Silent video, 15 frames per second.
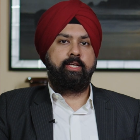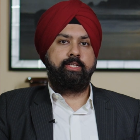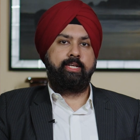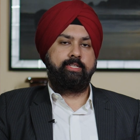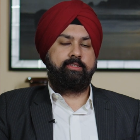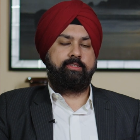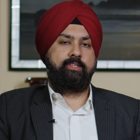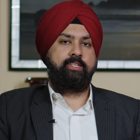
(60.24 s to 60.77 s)

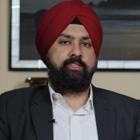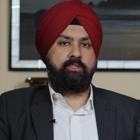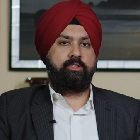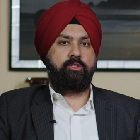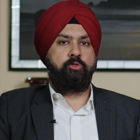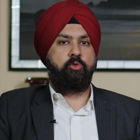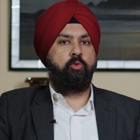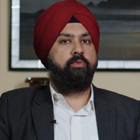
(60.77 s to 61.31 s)
Yes, it's
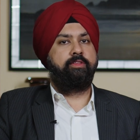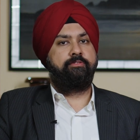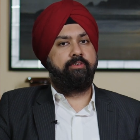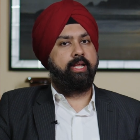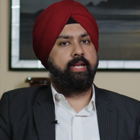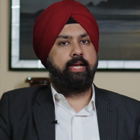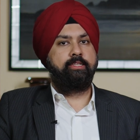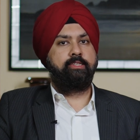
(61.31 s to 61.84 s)
to do with
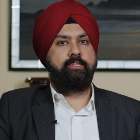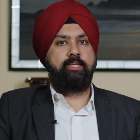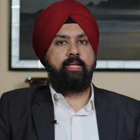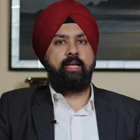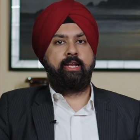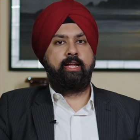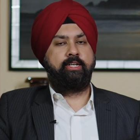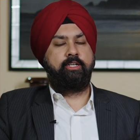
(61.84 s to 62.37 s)
finance,
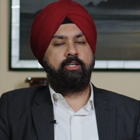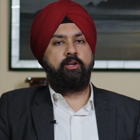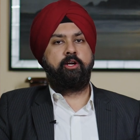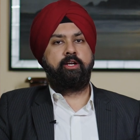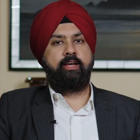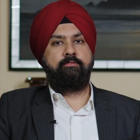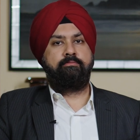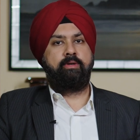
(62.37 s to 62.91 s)
and I did
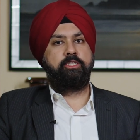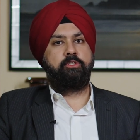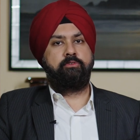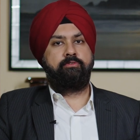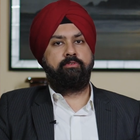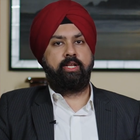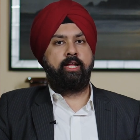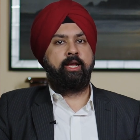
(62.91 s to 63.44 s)
not have much
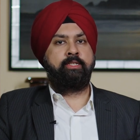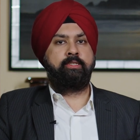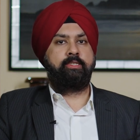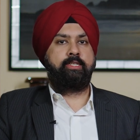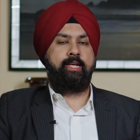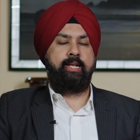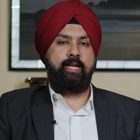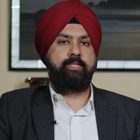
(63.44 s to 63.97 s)
of
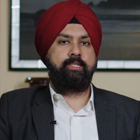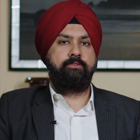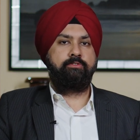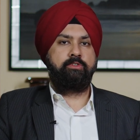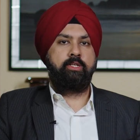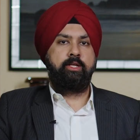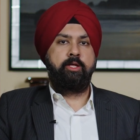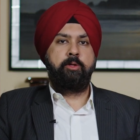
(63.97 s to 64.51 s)
finance
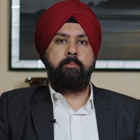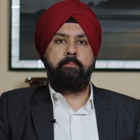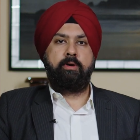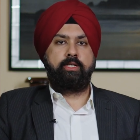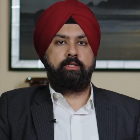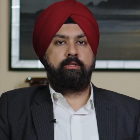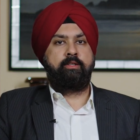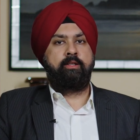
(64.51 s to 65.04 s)
electives,
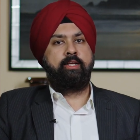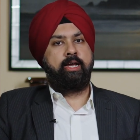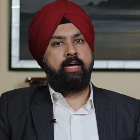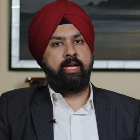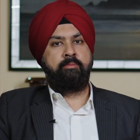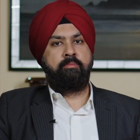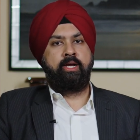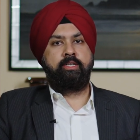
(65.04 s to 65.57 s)
but
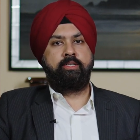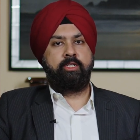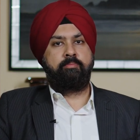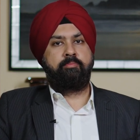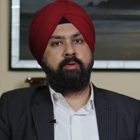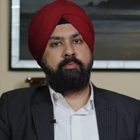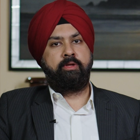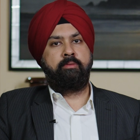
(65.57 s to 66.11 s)
IMI did
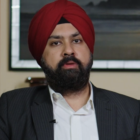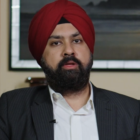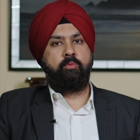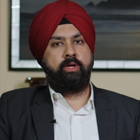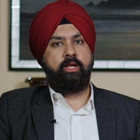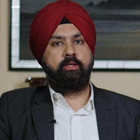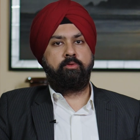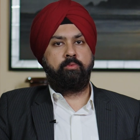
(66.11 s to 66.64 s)
prepare me
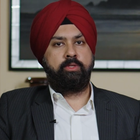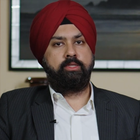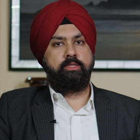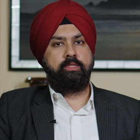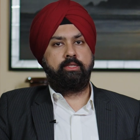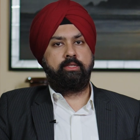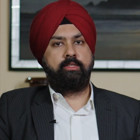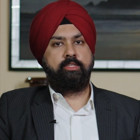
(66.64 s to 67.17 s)
well
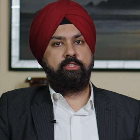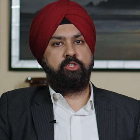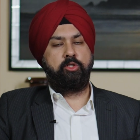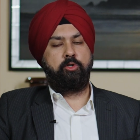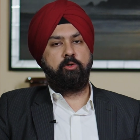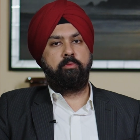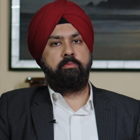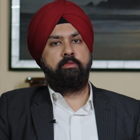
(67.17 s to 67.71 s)
towards it.
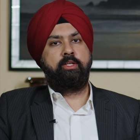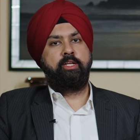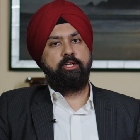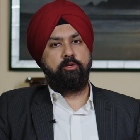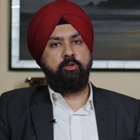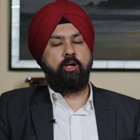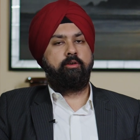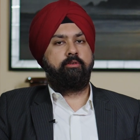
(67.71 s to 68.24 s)
So
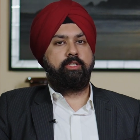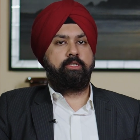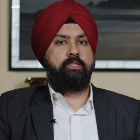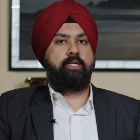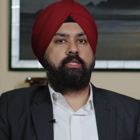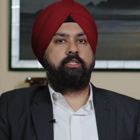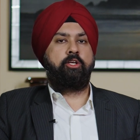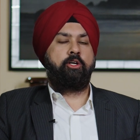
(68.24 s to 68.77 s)
do not
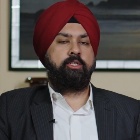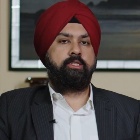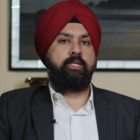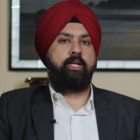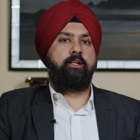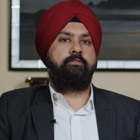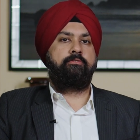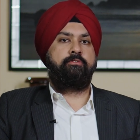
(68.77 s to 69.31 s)
restrict
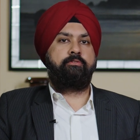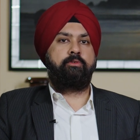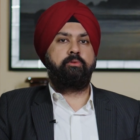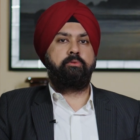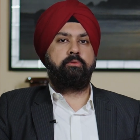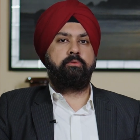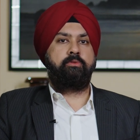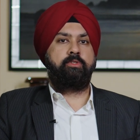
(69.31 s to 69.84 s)
yourself
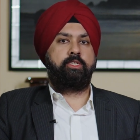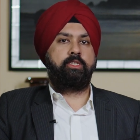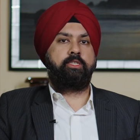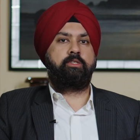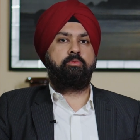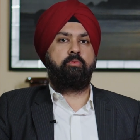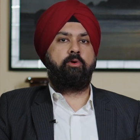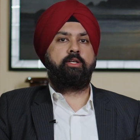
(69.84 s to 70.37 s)
to
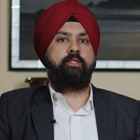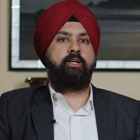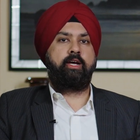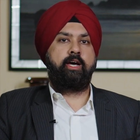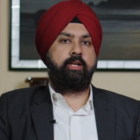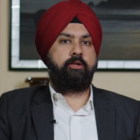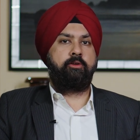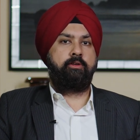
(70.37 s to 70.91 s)
just what the
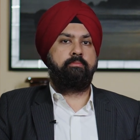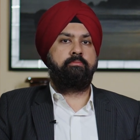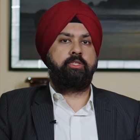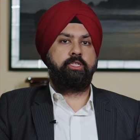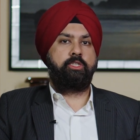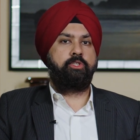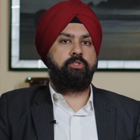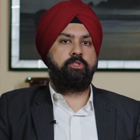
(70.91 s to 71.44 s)
curriculum
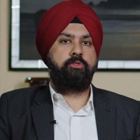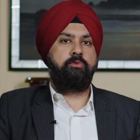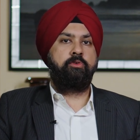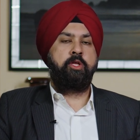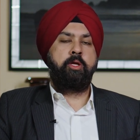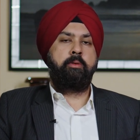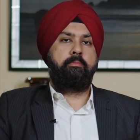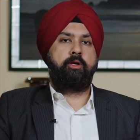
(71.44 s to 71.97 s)
teaches you,
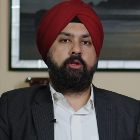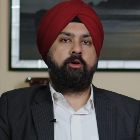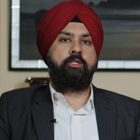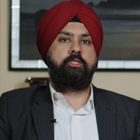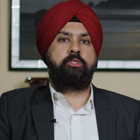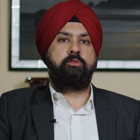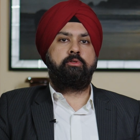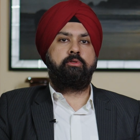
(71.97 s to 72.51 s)
but
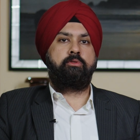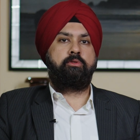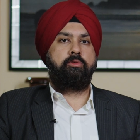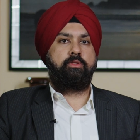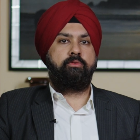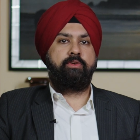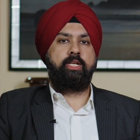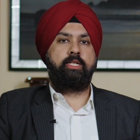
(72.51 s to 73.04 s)
also to
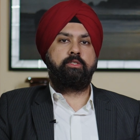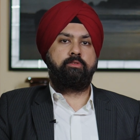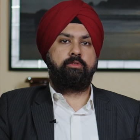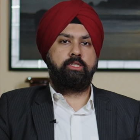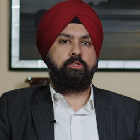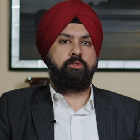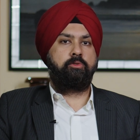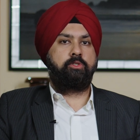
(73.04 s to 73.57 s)
the various
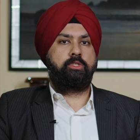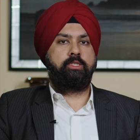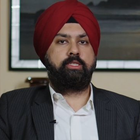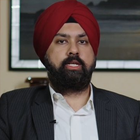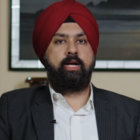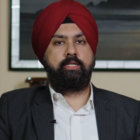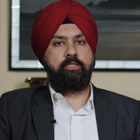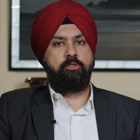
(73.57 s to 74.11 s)
resources
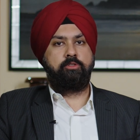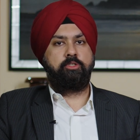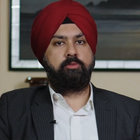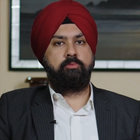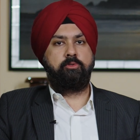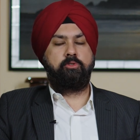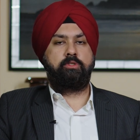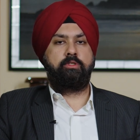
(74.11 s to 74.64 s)
at your
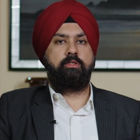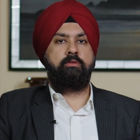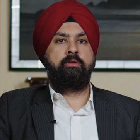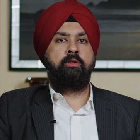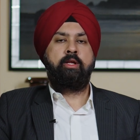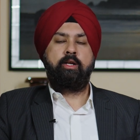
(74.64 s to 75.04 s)
disposal,